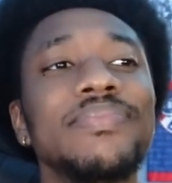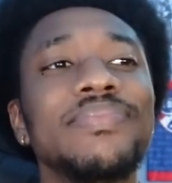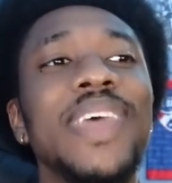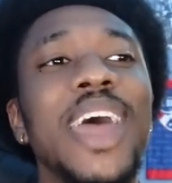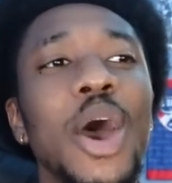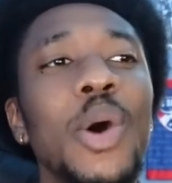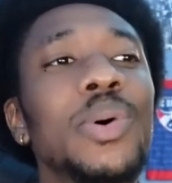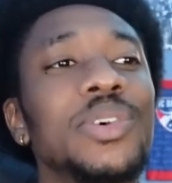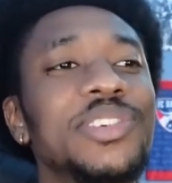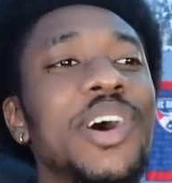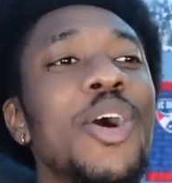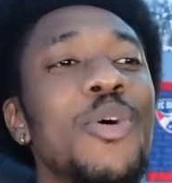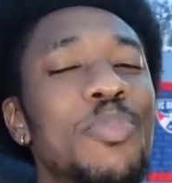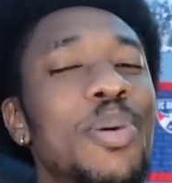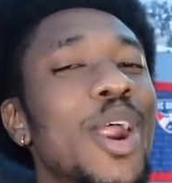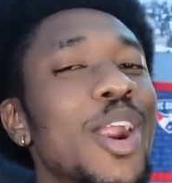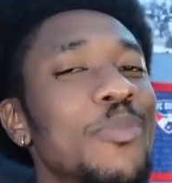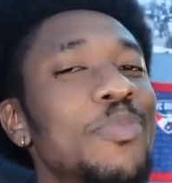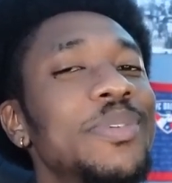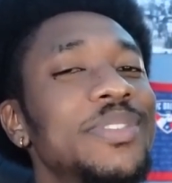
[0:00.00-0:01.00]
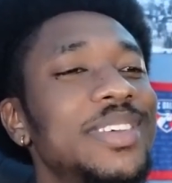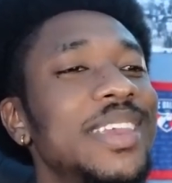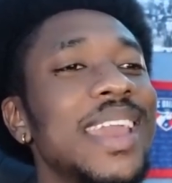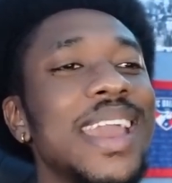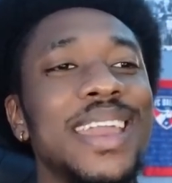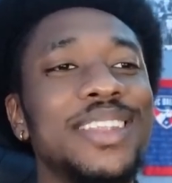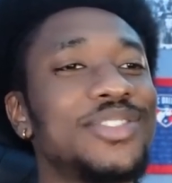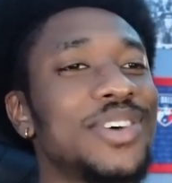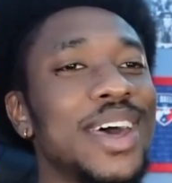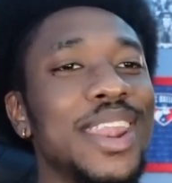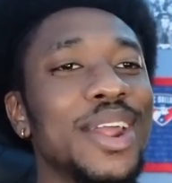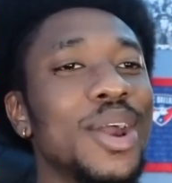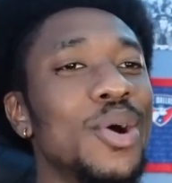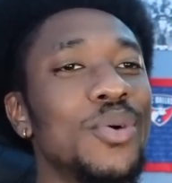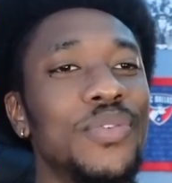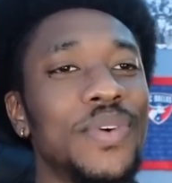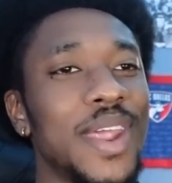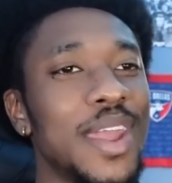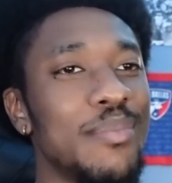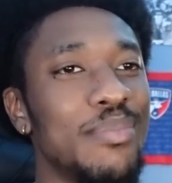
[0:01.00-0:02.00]
That was on purpose. He ain't trying to go
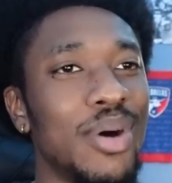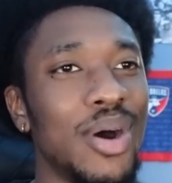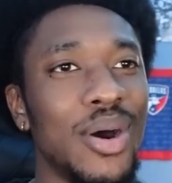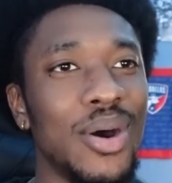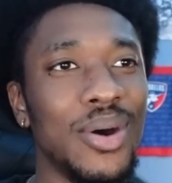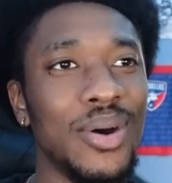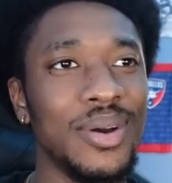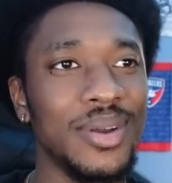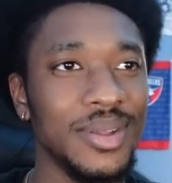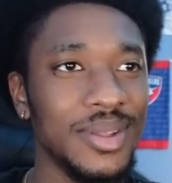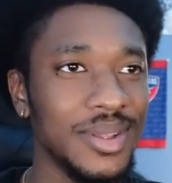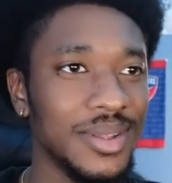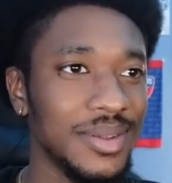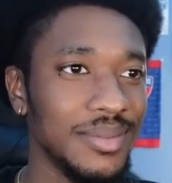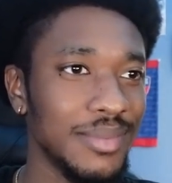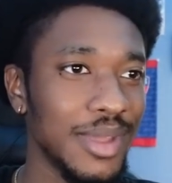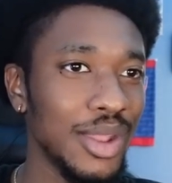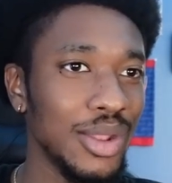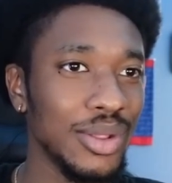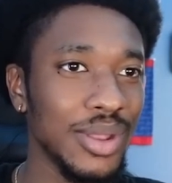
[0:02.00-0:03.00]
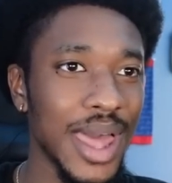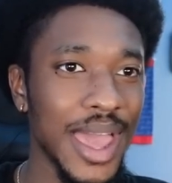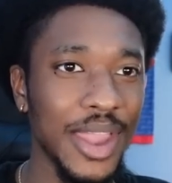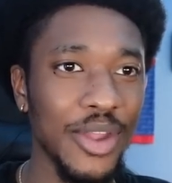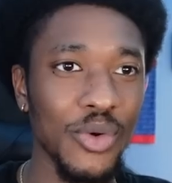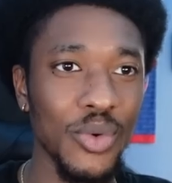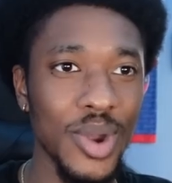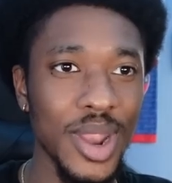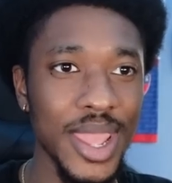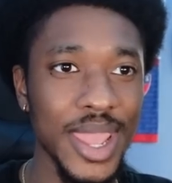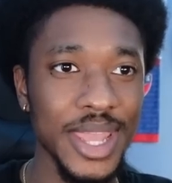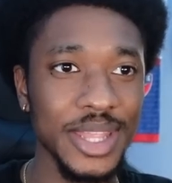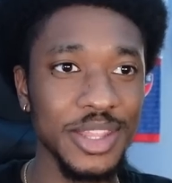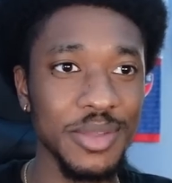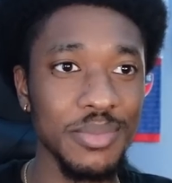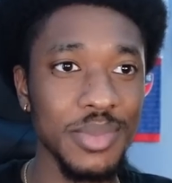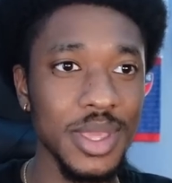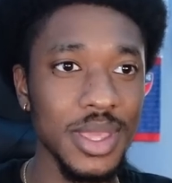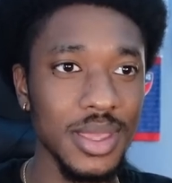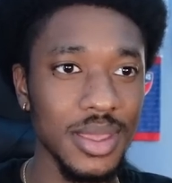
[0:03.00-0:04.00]
for that ball. That looked like a red
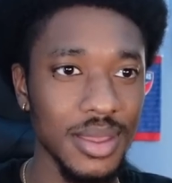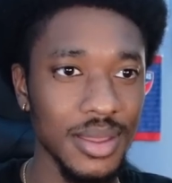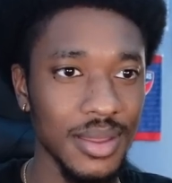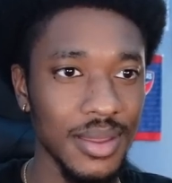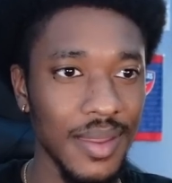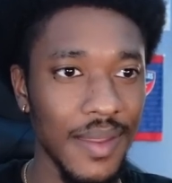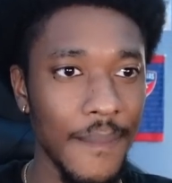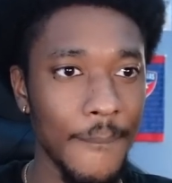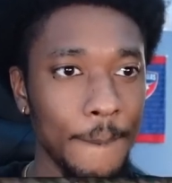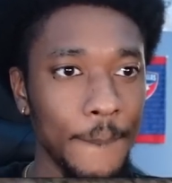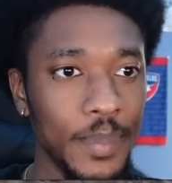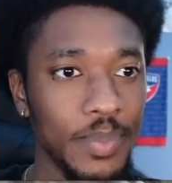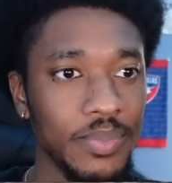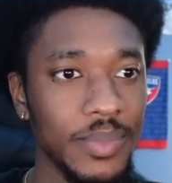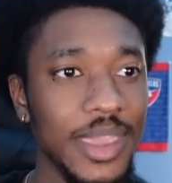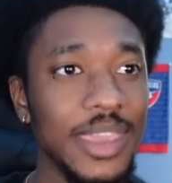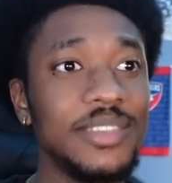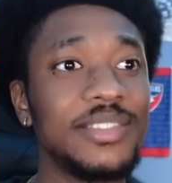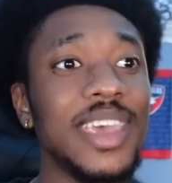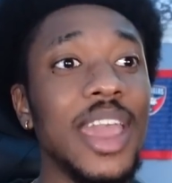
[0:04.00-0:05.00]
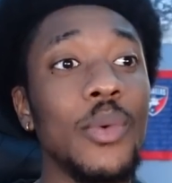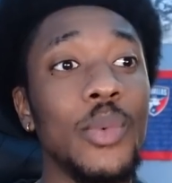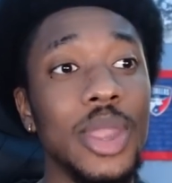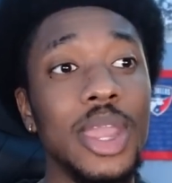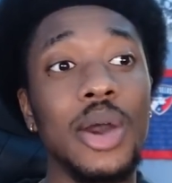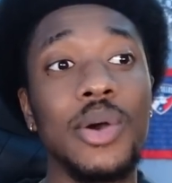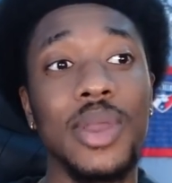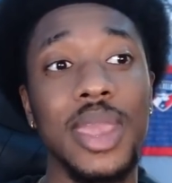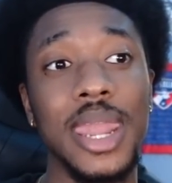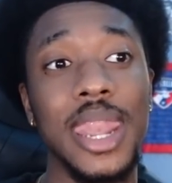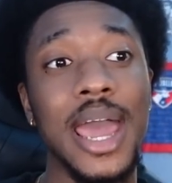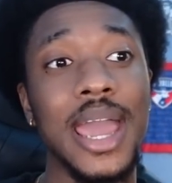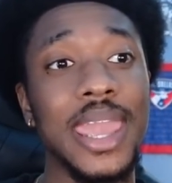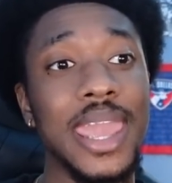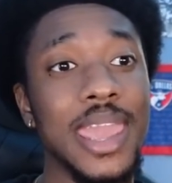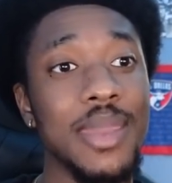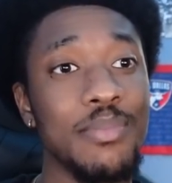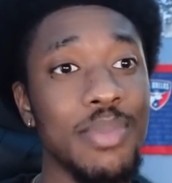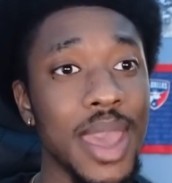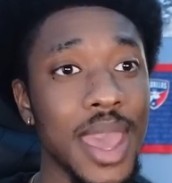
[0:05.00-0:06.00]
to me. He said, we go get our
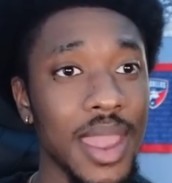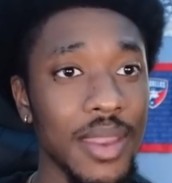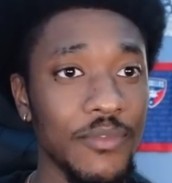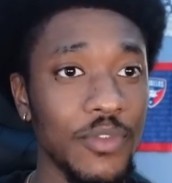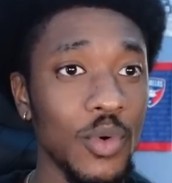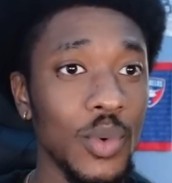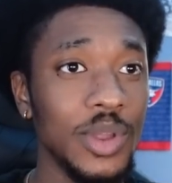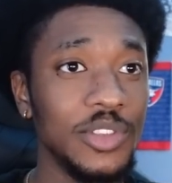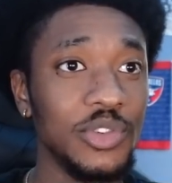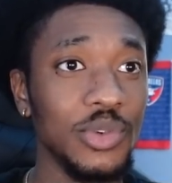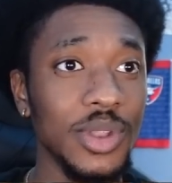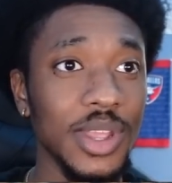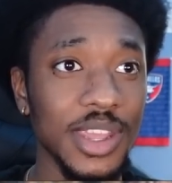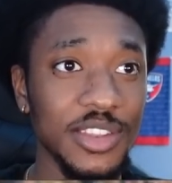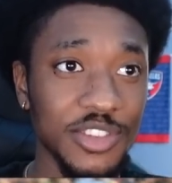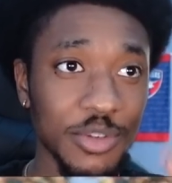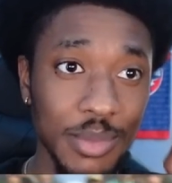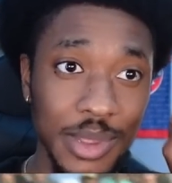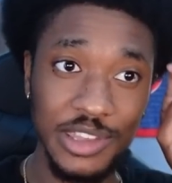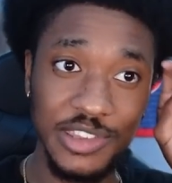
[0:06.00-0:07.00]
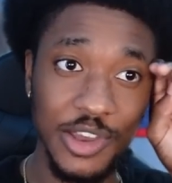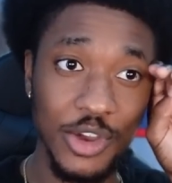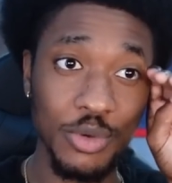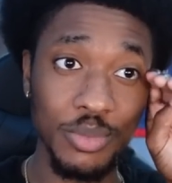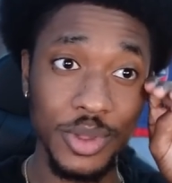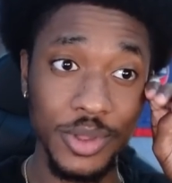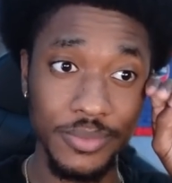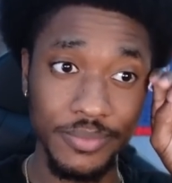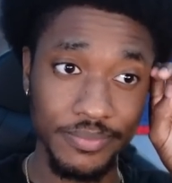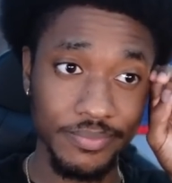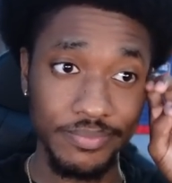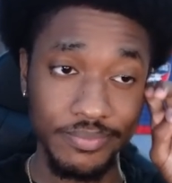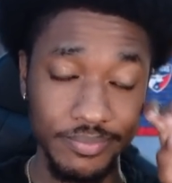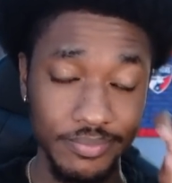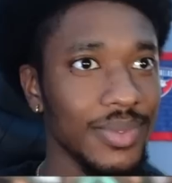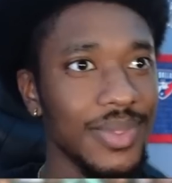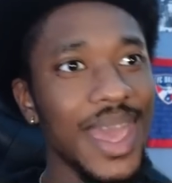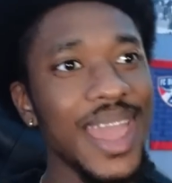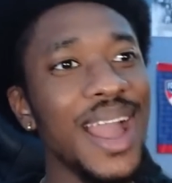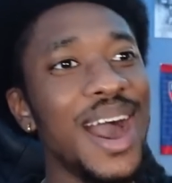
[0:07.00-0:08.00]
get back for what you did to Mitoma.
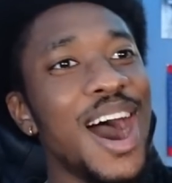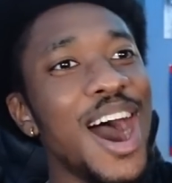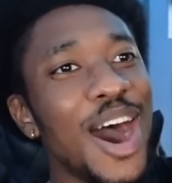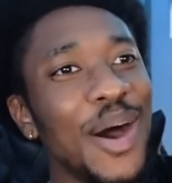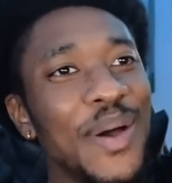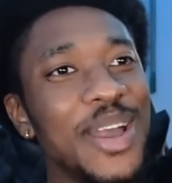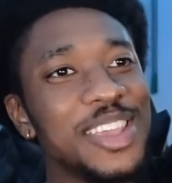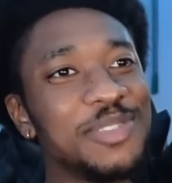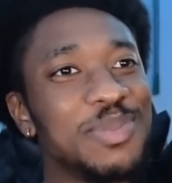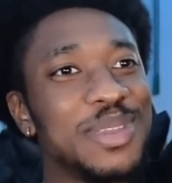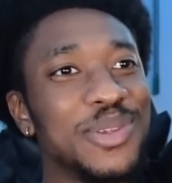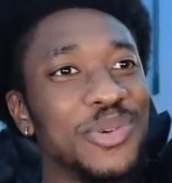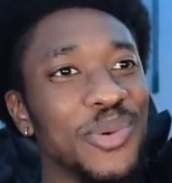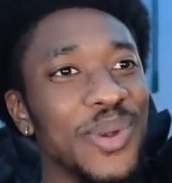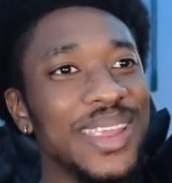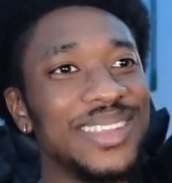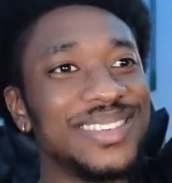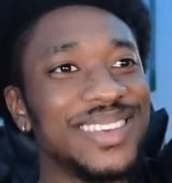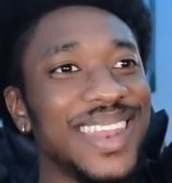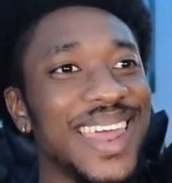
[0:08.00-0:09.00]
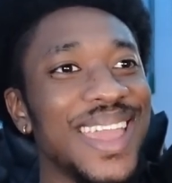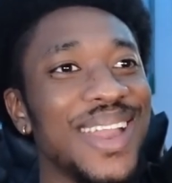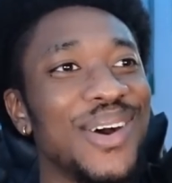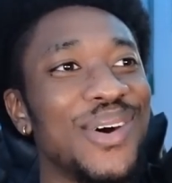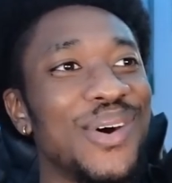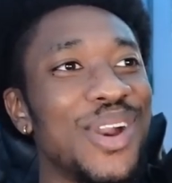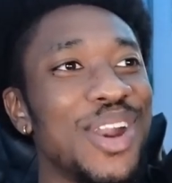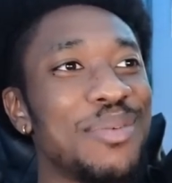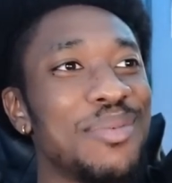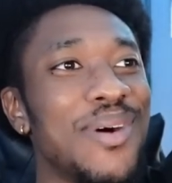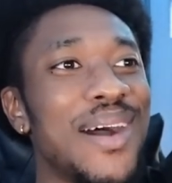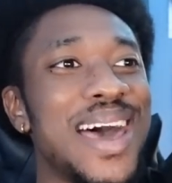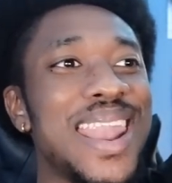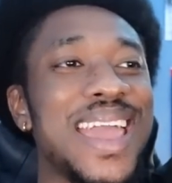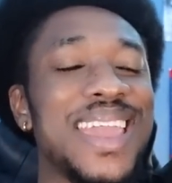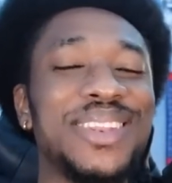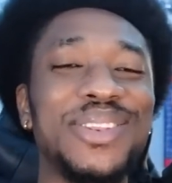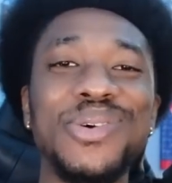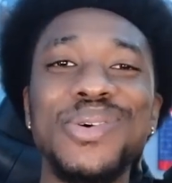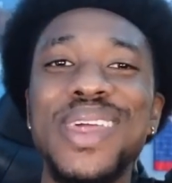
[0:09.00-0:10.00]
They always be reaching their arm. Why
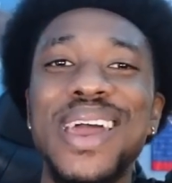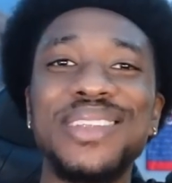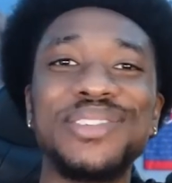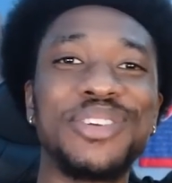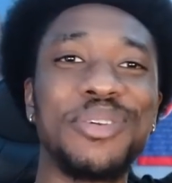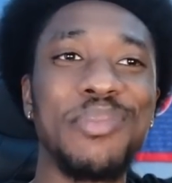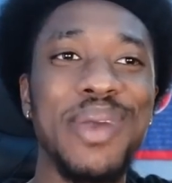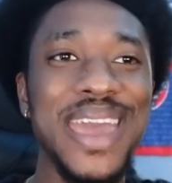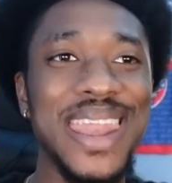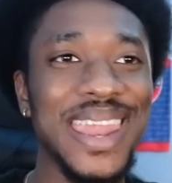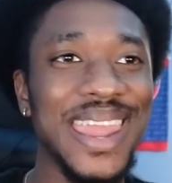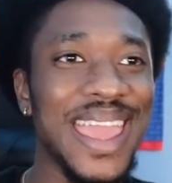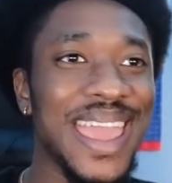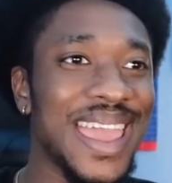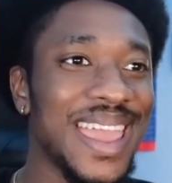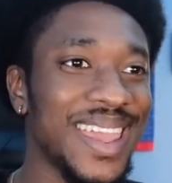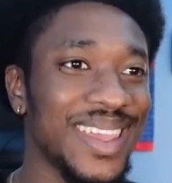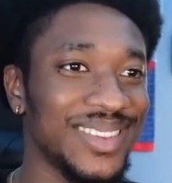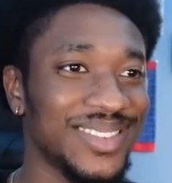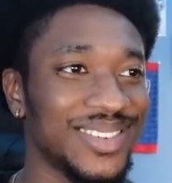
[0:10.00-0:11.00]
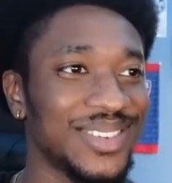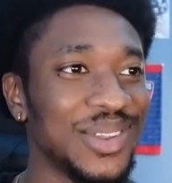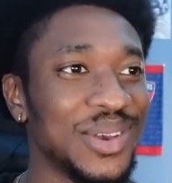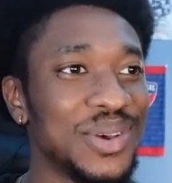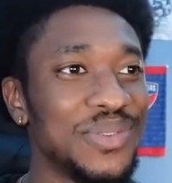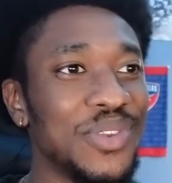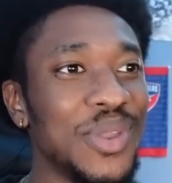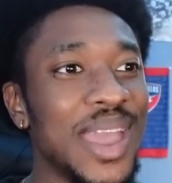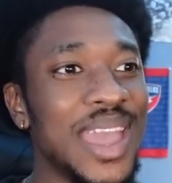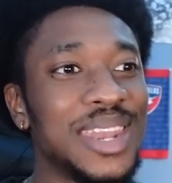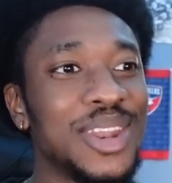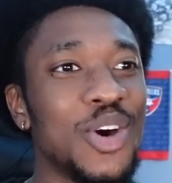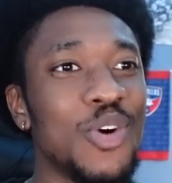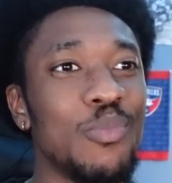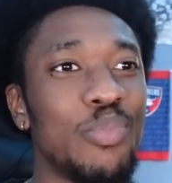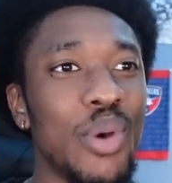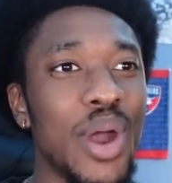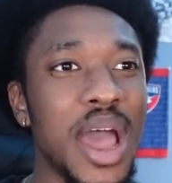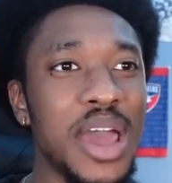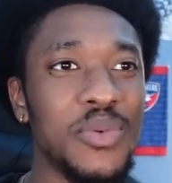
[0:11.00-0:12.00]
they do that dramatic-ass stuff? You ain't on
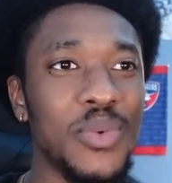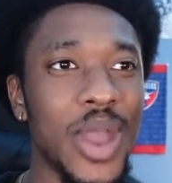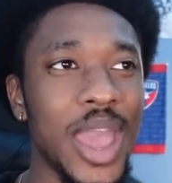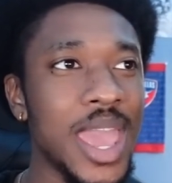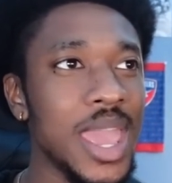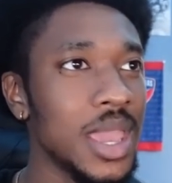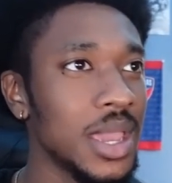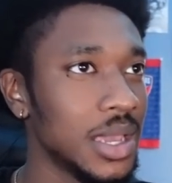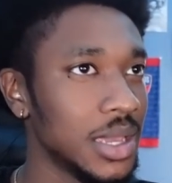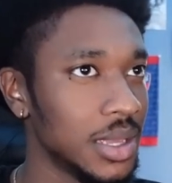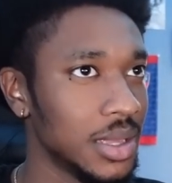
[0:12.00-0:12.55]
Broadway.